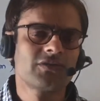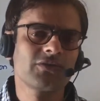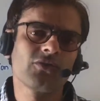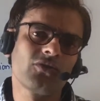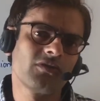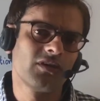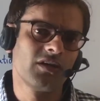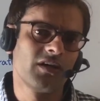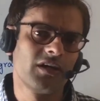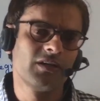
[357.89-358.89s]
So
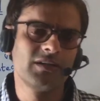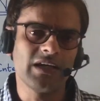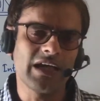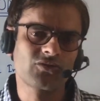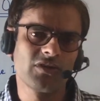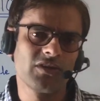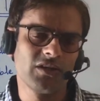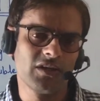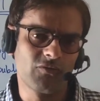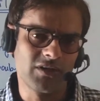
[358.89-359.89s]

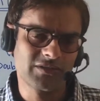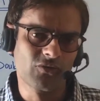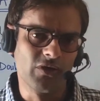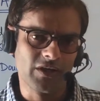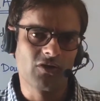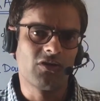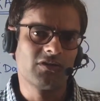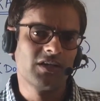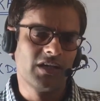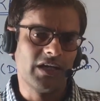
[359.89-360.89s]
actually what's going
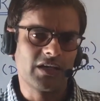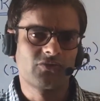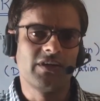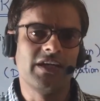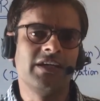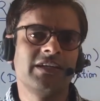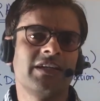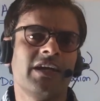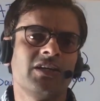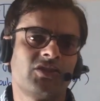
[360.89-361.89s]
on, actually
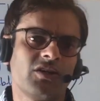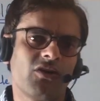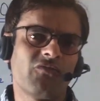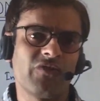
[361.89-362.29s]
integration of